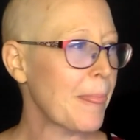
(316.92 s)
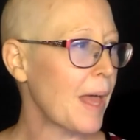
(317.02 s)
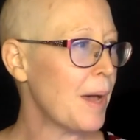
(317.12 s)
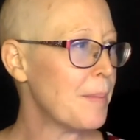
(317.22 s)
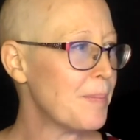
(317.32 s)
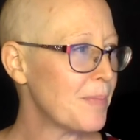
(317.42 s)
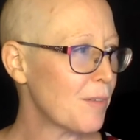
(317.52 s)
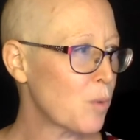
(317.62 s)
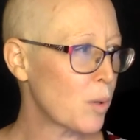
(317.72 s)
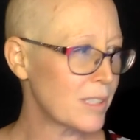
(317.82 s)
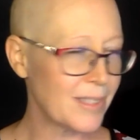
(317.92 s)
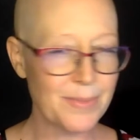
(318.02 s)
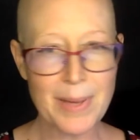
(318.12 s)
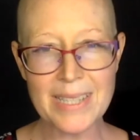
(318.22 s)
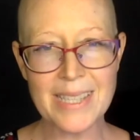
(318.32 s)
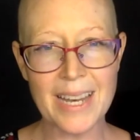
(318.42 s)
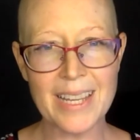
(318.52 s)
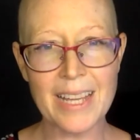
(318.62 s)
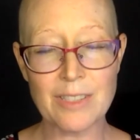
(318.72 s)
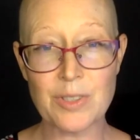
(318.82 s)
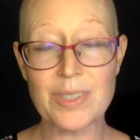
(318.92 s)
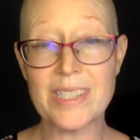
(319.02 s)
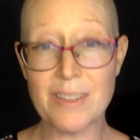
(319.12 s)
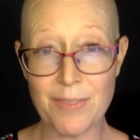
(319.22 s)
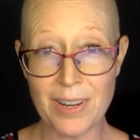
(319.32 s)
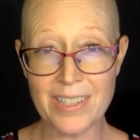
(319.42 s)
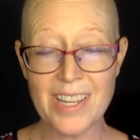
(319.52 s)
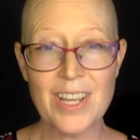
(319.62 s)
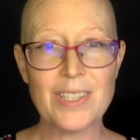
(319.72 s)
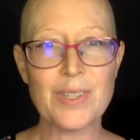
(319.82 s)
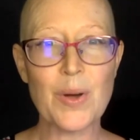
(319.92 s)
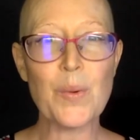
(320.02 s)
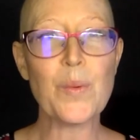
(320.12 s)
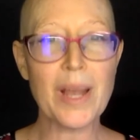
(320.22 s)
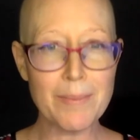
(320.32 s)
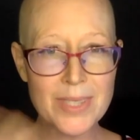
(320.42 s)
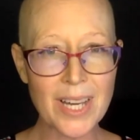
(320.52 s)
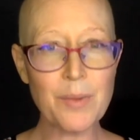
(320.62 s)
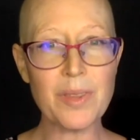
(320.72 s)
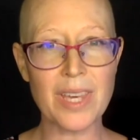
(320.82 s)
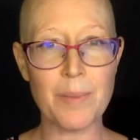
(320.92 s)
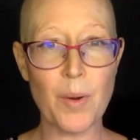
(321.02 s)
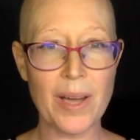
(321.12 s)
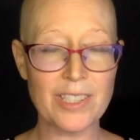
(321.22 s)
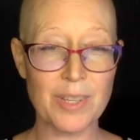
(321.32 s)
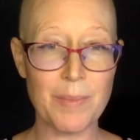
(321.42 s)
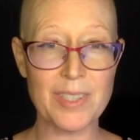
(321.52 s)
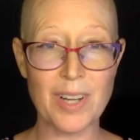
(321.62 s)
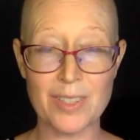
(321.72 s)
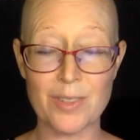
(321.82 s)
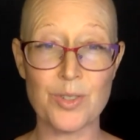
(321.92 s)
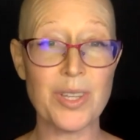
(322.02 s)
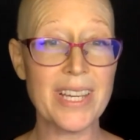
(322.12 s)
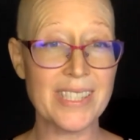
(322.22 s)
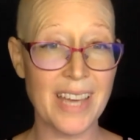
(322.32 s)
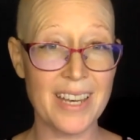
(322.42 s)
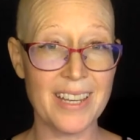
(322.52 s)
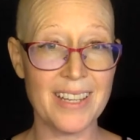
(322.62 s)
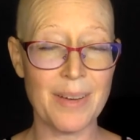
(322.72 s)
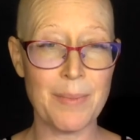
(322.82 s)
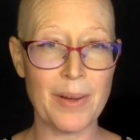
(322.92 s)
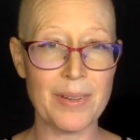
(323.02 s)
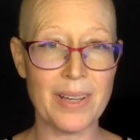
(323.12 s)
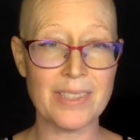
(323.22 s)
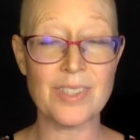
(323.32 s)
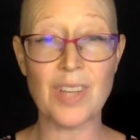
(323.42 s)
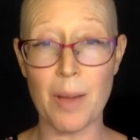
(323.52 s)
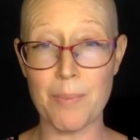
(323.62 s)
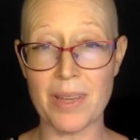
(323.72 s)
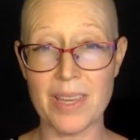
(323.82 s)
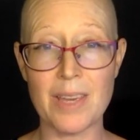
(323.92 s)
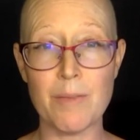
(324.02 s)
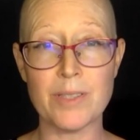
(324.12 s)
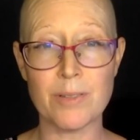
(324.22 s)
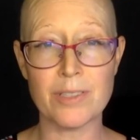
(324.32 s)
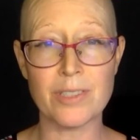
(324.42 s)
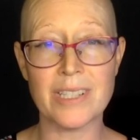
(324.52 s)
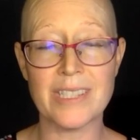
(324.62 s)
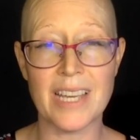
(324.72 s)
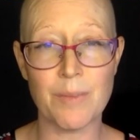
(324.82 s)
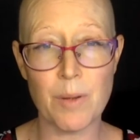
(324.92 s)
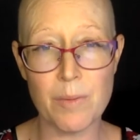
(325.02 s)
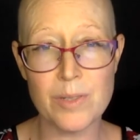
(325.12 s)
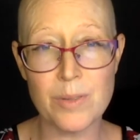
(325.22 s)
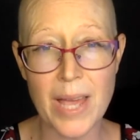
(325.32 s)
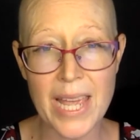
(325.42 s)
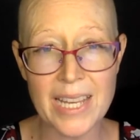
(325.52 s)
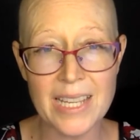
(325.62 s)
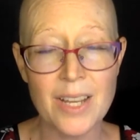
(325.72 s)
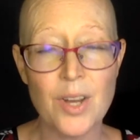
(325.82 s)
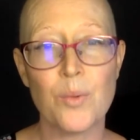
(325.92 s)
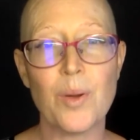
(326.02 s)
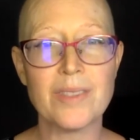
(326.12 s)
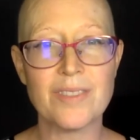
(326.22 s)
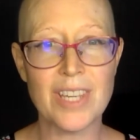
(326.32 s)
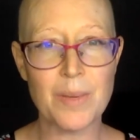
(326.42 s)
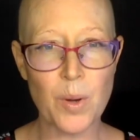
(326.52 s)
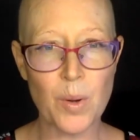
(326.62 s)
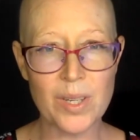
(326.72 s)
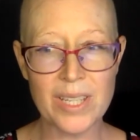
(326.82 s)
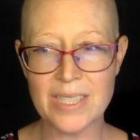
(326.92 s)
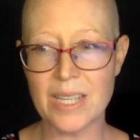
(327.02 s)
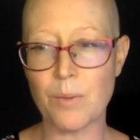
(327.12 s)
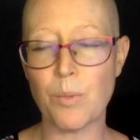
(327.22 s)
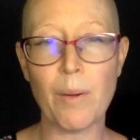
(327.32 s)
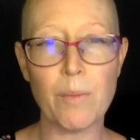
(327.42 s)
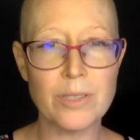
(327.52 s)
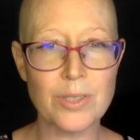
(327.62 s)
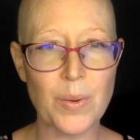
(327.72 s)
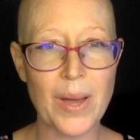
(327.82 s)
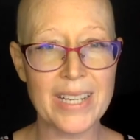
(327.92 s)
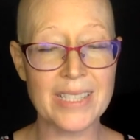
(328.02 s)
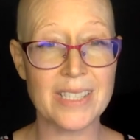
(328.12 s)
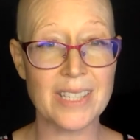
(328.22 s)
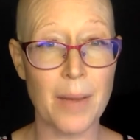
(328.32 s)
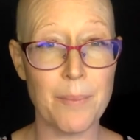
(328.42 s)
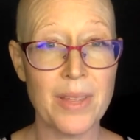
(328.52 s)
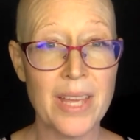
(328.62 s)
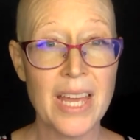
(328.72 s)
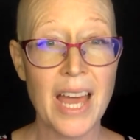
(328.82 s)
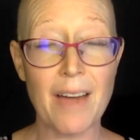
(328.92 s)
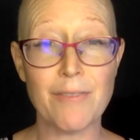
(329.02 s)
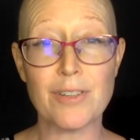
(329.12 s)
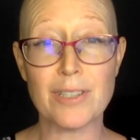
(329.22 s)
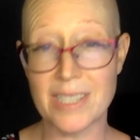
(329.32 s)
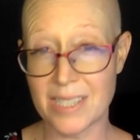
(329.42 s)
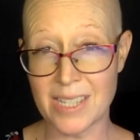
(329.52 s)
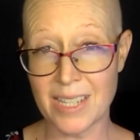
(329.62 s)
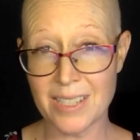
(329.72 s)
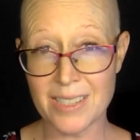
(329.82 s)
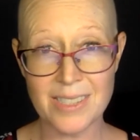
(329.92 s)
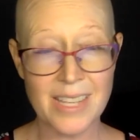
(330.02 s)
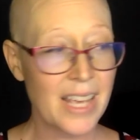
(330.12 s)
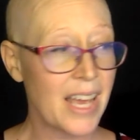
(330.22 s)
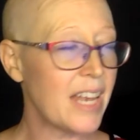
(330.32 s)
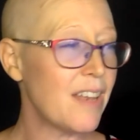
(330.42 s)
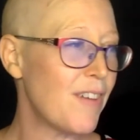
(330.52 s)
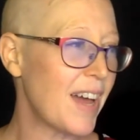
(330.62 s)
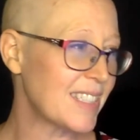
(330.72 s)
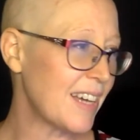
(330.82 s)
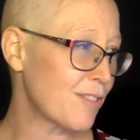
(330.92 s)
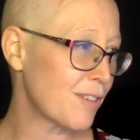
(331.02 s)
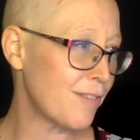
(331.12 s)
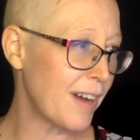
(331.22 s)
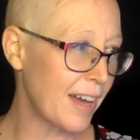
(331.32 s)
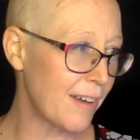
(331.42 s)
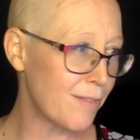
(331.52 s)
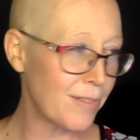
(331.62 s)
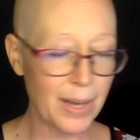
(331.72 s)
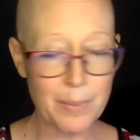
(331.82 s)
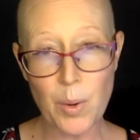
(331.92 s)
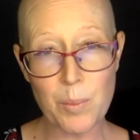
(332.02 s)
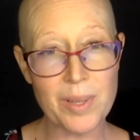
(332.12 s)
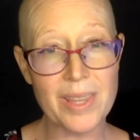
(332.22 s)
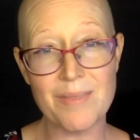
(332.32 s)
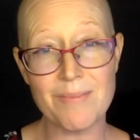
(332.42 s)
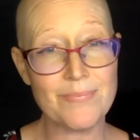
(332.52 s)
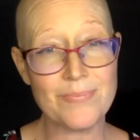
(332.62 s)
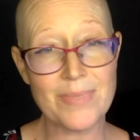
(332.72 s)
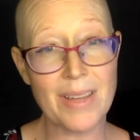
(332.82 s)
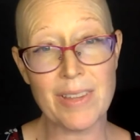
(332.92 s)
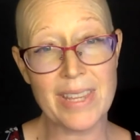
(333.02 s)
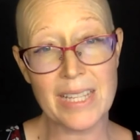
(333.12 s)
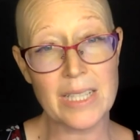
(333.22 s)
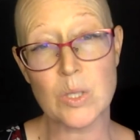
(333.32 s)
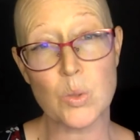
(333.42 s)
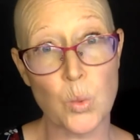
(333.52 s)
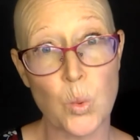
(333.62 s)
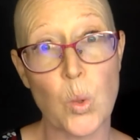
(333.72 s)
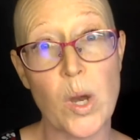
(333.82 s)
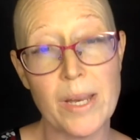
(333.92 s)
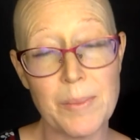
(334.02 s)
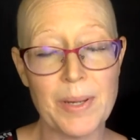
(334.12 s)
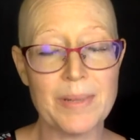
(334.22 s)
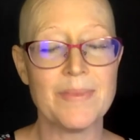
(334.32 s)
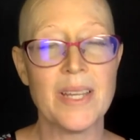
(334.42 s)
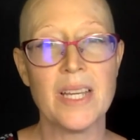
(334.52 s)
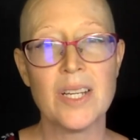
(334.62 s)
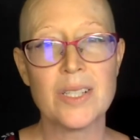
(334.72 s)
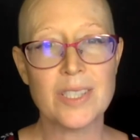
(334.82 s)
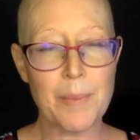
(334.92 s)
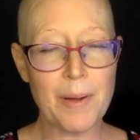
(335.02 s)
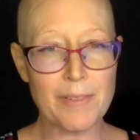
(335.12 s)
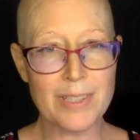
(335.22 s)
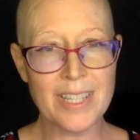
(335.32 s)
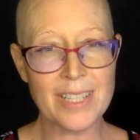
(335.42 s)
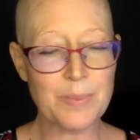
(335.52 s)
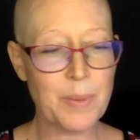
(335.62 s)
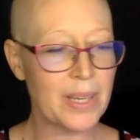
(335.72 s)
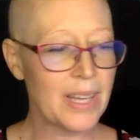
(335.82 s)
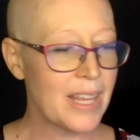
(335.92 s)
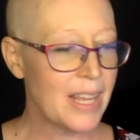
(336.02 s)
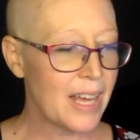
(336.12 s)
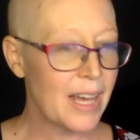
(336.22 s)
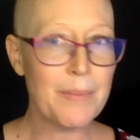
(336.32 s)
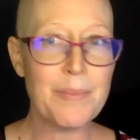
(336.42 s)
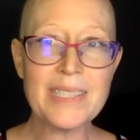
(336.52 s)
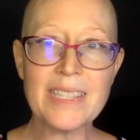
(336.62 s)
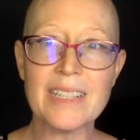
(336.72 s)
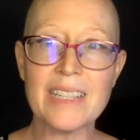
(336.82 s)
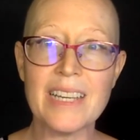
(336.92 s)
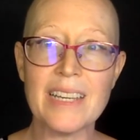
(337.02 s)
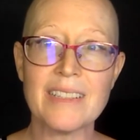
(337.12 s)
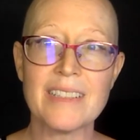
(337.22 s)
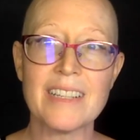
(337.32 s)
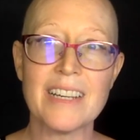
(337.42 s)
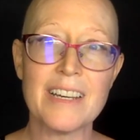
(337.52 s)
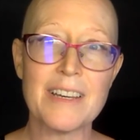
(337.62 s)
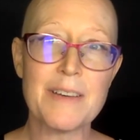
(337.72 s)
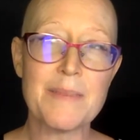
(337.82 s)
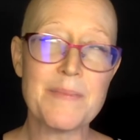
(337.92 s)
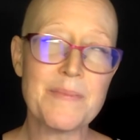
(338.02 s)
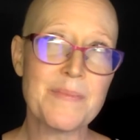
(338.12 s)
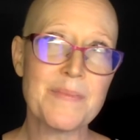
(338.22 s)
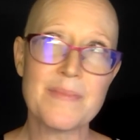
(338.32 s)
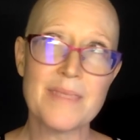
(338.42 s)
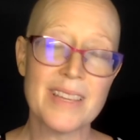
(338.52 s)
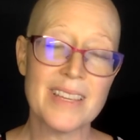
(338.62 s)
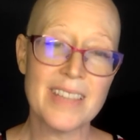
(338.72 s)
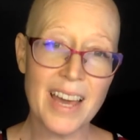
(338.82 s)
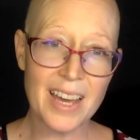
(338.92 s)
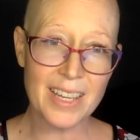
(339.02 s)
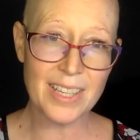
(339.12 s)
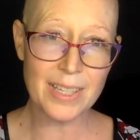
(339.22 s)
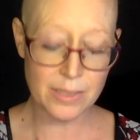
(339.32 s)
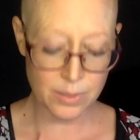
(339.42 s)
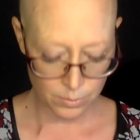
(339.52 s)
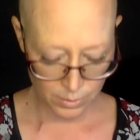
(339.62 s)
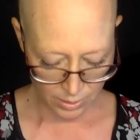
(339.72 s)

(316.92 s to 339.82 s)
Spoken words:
Of course, metastatic cancer is different. So when I'm done with chemo, actually my doctor's really excited about stopping. He was originally saying we would do 8 rounds of chemo, and he said, well, we'll just go ahead and stop after 6. And in fact, after 5, I'm hoping that everything looks great, but stop after 6. But basically, yeah, he's